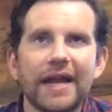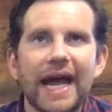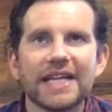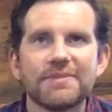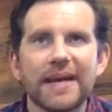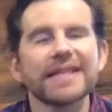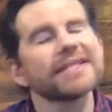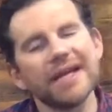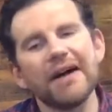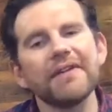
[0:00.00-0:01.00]
aspects
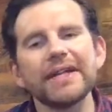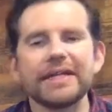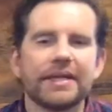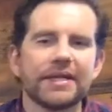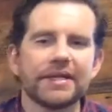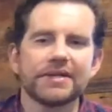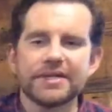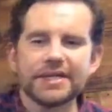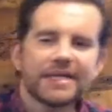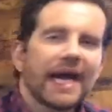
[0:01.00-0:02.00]
of it, that there's
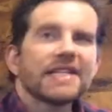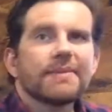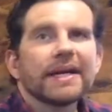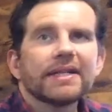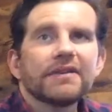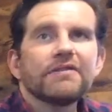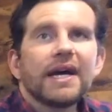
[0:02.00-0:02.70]
this aspect of